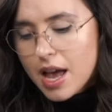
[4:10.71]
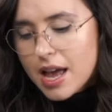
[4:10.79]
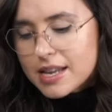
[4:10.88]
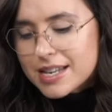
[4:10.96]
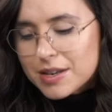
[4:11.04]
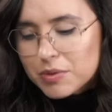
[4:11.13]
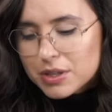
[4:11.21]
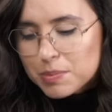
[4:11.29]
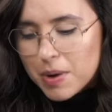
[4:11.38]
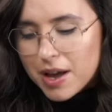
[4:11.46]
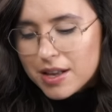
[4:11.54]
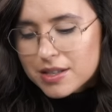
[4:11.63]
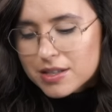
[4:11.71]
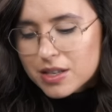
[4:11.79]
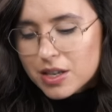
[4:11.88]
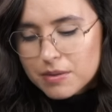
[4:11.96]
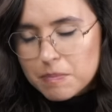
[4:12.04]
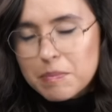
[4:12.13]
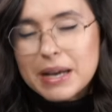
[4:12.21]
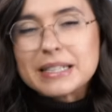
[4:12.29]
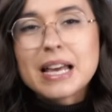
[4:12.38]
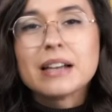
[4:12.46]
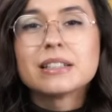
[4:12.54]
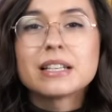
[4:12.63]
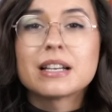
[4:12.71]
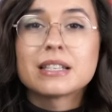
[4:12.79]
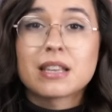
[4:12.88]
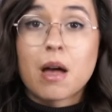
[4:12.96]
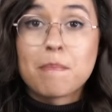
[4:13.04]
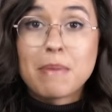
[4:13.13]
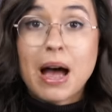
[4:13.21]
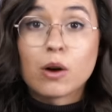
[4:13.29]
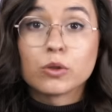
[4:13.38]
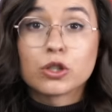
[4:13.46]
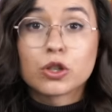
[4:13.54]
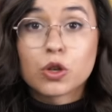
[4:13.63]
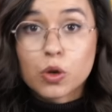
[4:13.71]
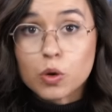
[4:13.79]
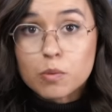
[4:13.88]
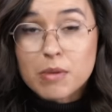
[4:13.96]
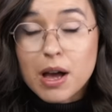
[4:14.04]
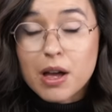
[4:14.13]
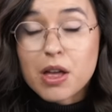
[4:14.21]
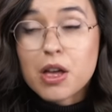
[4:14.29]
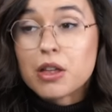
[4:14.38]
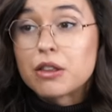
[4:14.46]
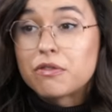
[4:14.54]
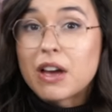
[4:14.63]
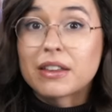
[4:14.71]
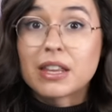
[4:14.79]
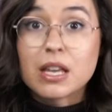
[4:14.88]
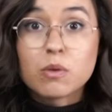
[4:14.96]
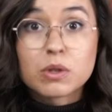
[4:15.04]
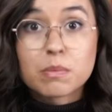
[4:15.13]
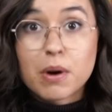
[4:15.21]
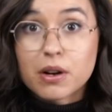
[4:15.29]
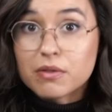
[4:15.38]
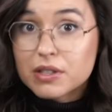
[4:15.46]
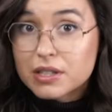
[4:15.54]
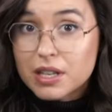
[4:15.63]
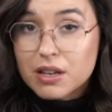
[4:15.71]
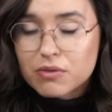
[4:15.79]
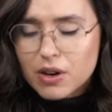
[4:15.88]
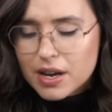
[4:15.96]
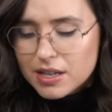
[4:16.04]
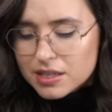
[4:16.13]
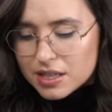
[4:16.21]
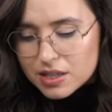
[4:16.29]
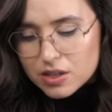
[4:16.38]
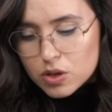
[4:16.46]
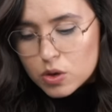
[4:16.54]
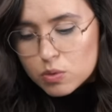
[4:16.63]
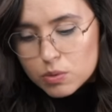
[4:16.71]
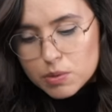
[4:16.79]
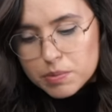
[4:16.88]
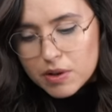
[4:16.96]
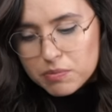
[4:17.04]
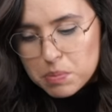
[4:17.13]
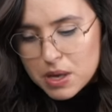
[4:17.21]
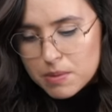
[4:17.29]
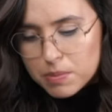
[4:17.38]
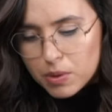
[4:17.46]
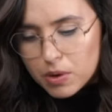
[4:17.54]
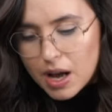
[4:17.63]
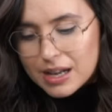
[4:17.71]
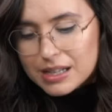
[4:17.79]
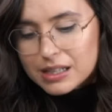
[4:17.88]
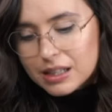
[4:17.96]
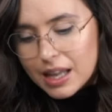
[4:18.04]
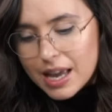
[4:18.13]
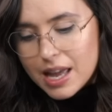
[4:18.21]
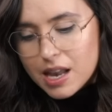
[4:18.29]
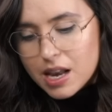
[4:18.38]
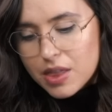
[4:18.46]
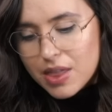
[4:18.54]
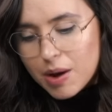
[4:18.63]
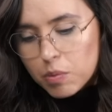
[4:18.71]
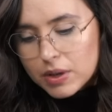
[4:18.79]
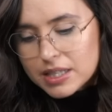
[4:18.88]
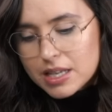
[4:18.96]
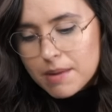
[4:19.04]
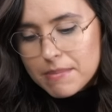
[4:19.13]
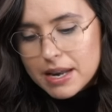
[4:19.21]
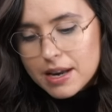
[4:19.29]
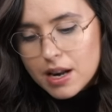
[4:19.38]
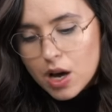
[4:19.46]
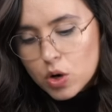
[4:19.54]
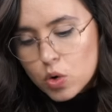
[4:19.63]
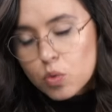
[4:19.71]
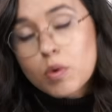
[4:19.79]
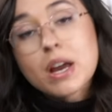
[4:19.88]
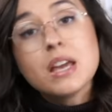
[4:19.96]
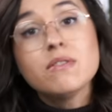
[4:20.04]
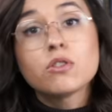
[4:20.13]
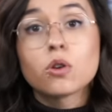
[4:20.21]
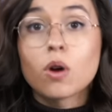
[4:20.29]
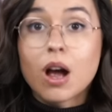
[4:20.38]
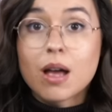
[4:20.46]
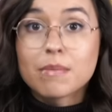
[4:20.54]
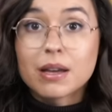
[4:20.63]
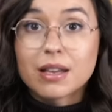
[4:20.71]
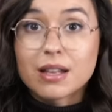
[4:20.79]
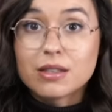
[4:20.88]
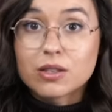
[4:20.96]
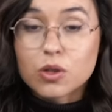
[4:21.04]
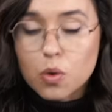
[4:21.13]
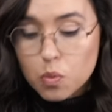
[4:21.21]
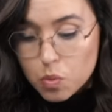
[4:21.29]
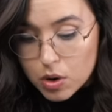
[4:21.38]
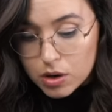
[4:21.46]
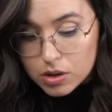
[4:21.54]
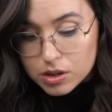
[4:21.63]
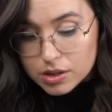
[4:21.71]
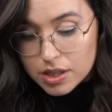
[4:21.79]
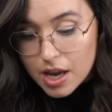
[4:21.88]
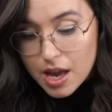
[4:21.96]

and he responds by telling us about Kuma, the fact that he was a part of a slave race. This is a group of people, a clan that once committed a grave crime against the world,